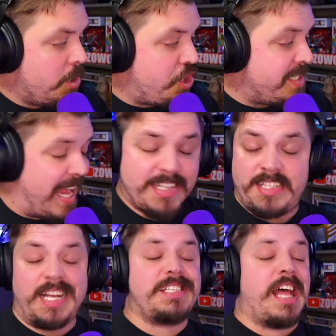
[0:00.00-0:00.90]
she's at
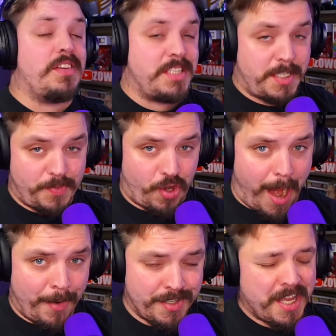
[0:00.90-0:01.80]
6,000
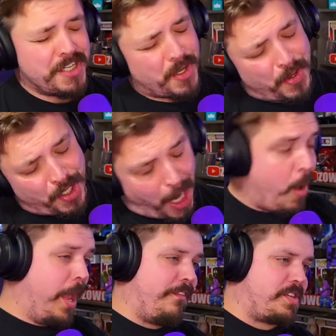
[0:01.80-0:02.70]
subscribers, so go
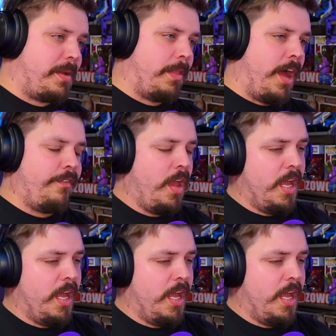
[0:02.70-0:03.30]
give her some love.